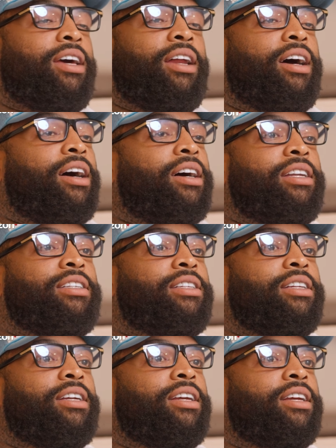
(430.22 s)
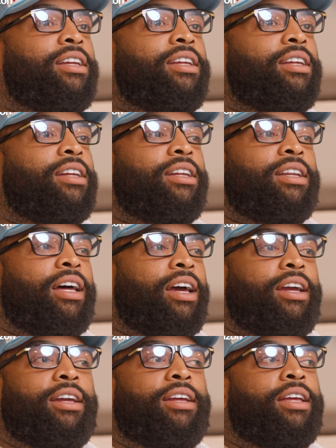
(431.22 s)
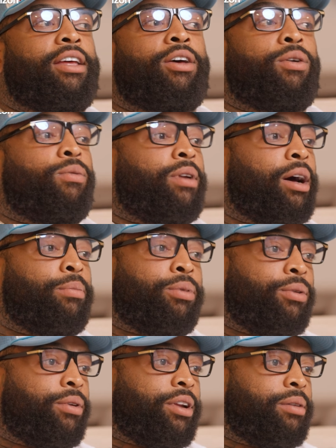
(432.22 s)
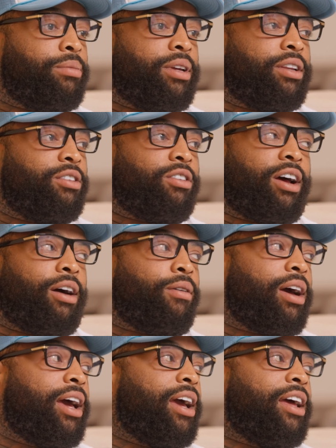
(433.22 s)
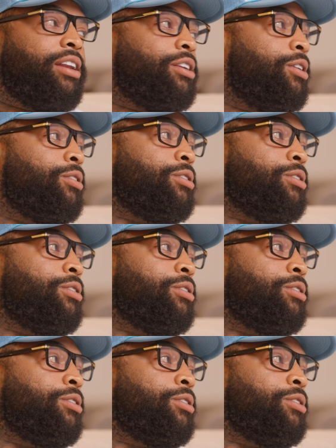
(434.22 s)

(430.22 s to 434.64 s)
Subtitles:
And I honestly, like, when I pulled up in the driveway, I had no